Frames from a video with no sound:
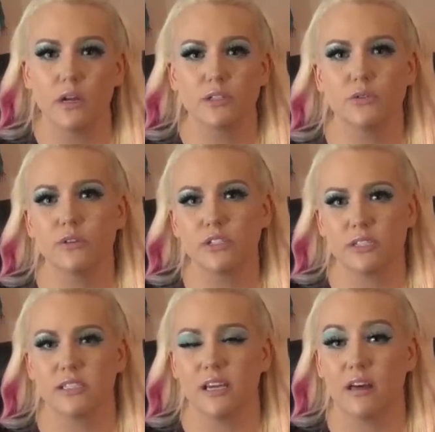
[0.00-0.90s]
So you could
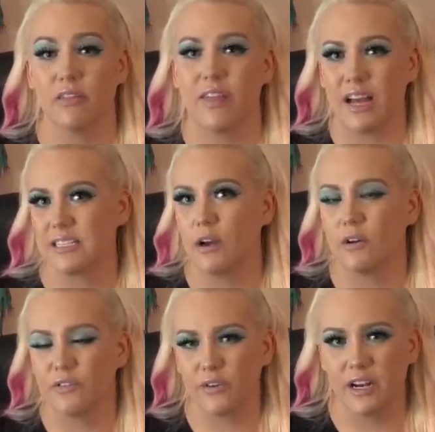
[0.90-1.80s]
just tell that's how
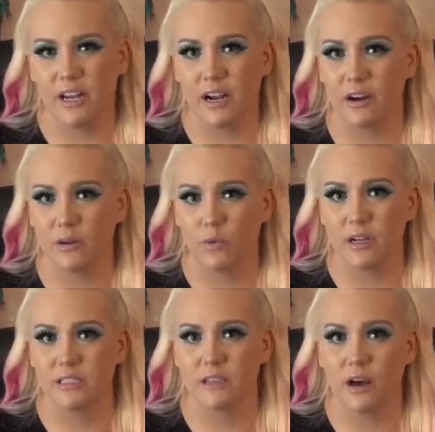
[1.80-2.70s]
afraid Aaron
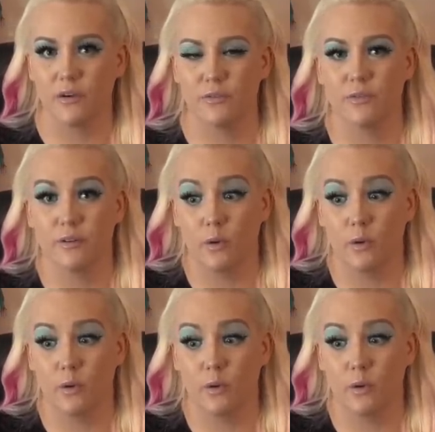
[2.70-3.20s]
was of